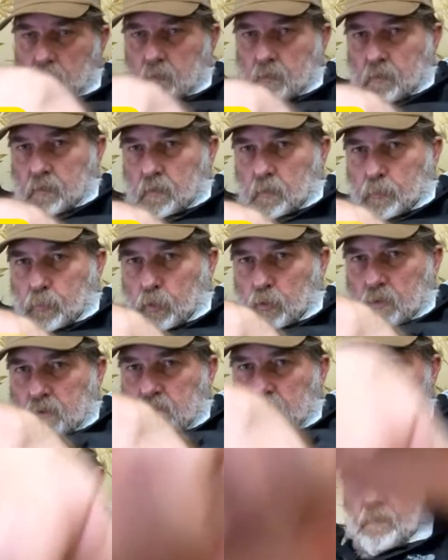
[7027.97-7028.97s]
The reports
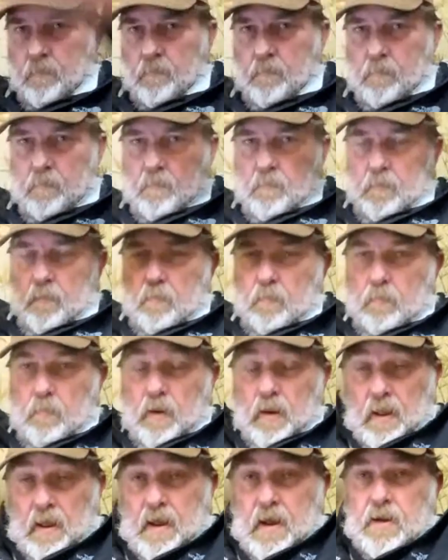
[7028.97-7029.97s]
on
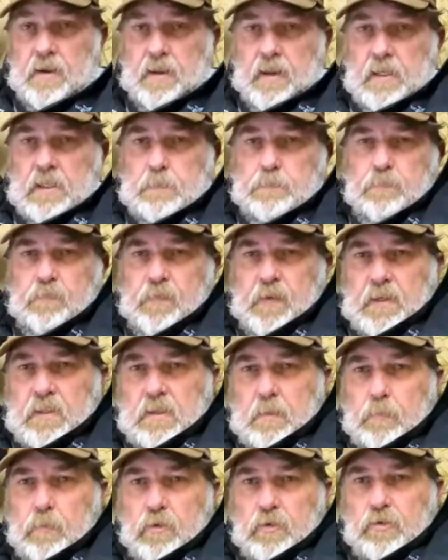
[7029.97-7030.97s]
Milan, yes. Vince,
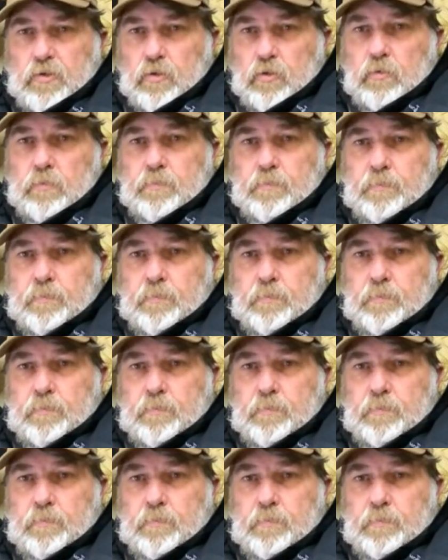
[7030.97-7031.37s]
I'm not sure.